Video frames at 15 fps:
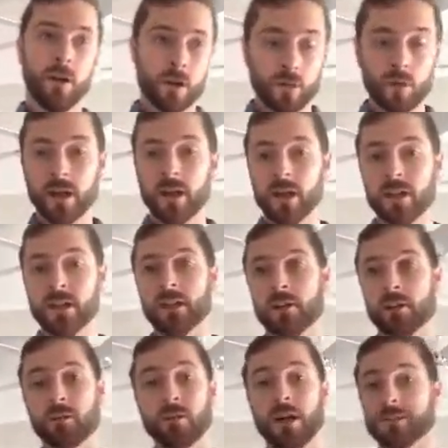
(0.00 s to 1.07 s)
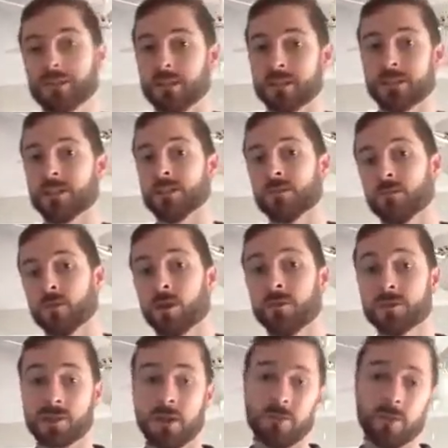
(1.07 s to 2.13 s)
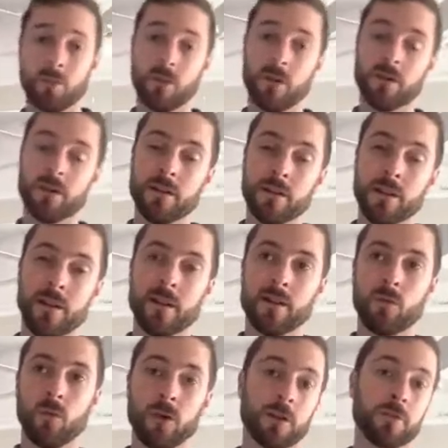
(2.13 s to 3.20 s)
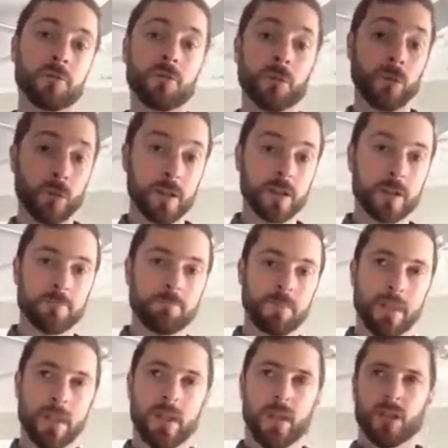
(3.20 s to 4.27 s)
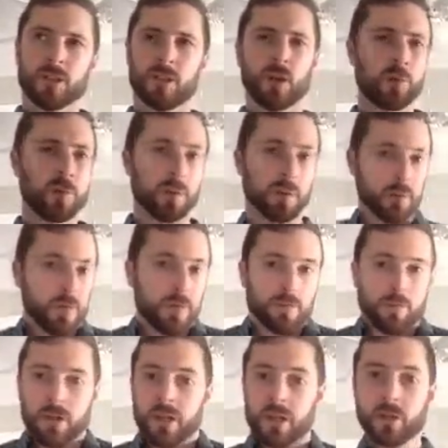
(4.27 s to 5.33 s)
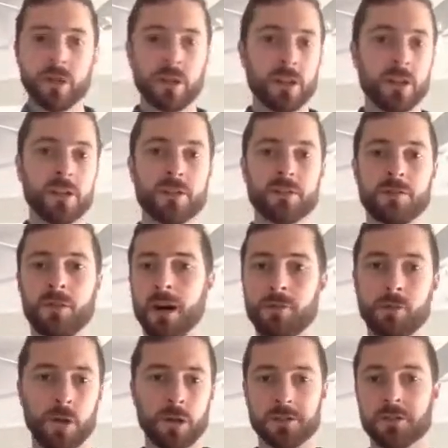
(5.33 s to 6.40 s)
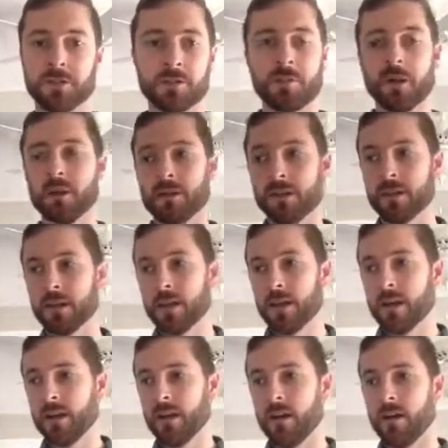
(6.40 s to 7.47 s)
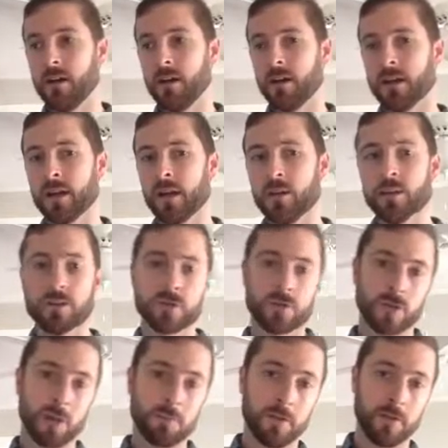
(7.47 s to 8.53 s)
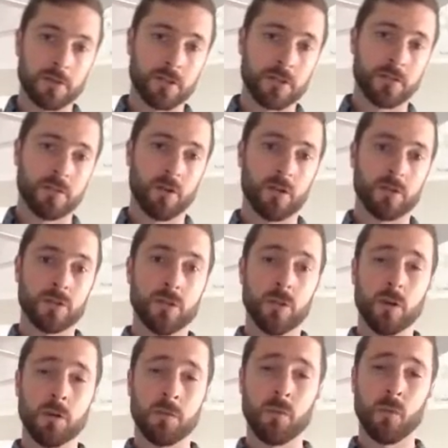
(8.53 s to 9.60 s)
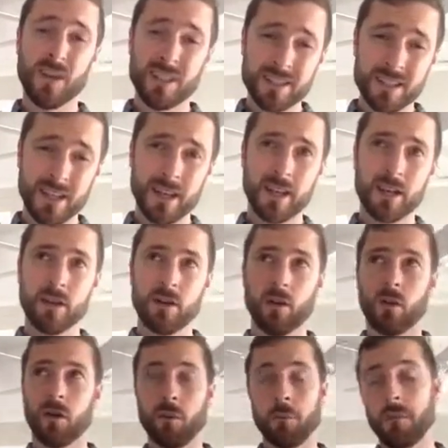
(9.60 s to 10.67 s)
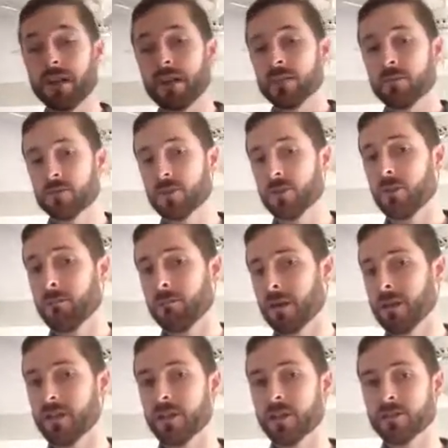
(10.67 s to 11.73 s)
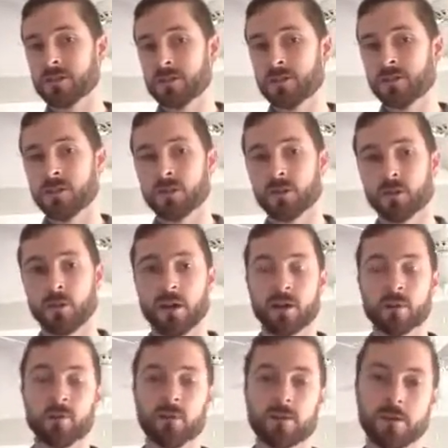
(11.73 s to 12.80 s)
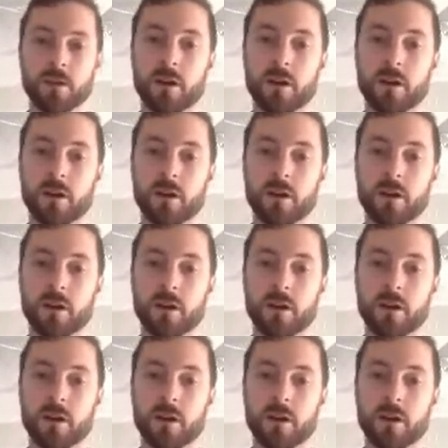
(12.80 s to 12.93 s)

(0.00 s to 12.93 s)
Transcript: read and are processing Romans chapter 1 and working through the Greek. So it'll be a brief reading quiz, 5 questions maybe, and I'll either drop those in on you on Wednesday or I may give them to you on Monday so you can grade them with